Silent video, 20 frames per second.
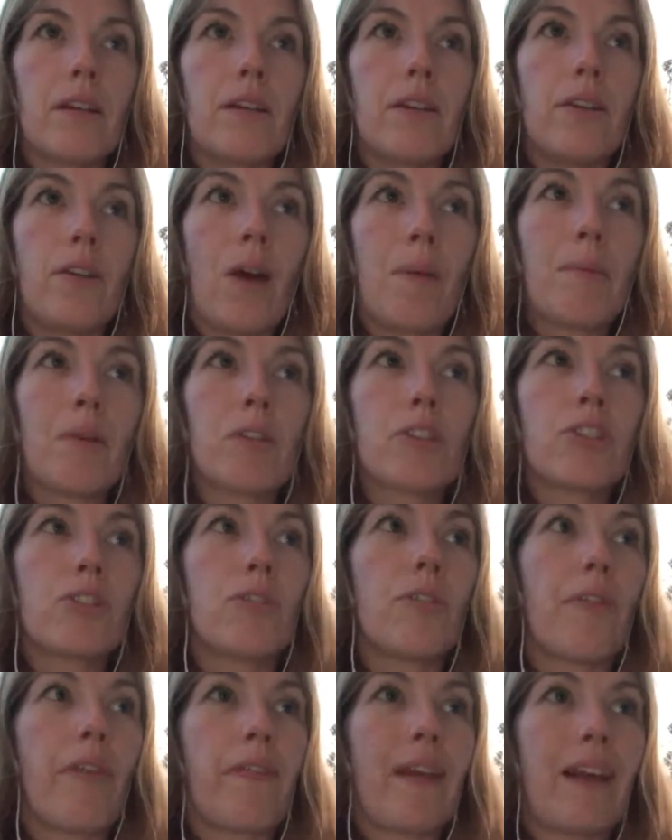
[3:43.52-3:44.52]
I'm not
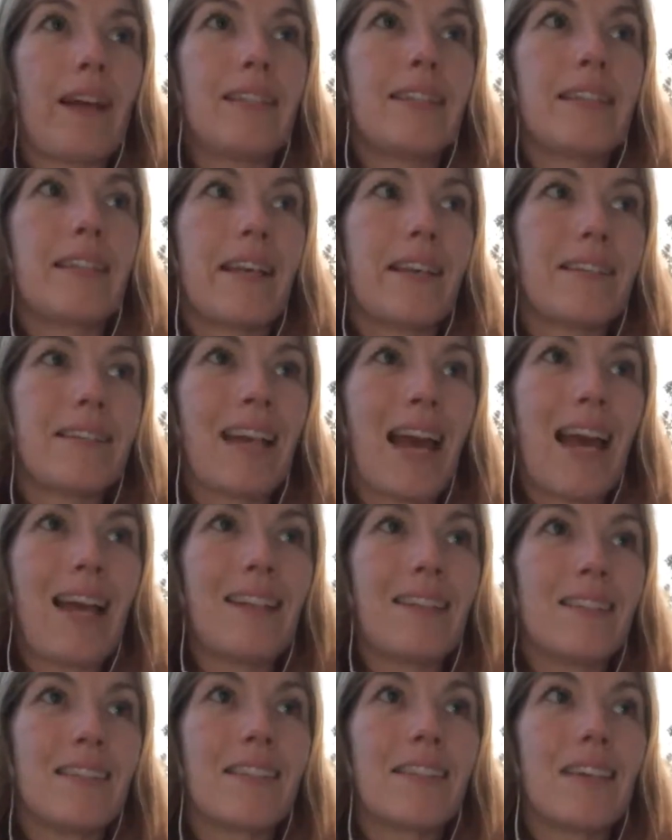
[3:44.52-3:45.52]
sure that that is the
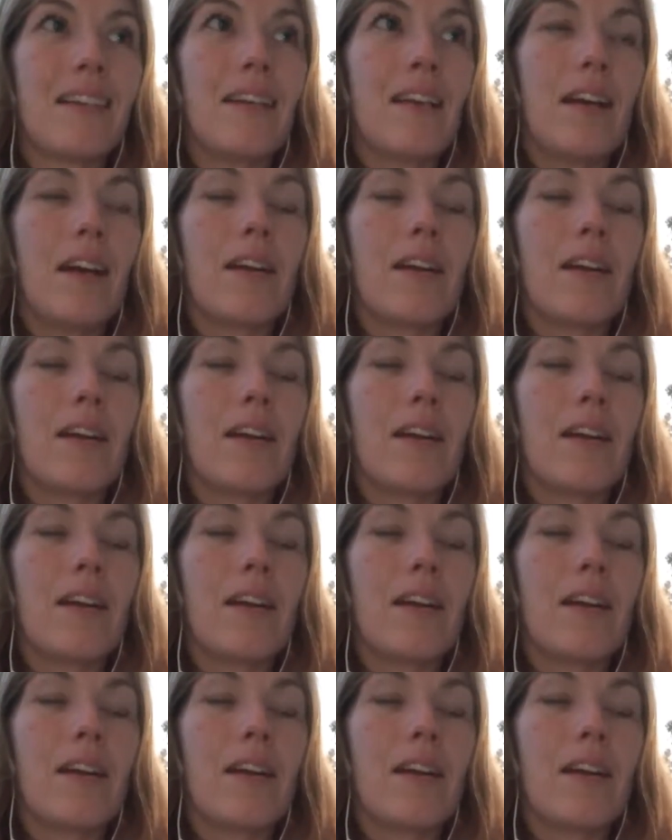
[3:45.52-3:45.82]
intent,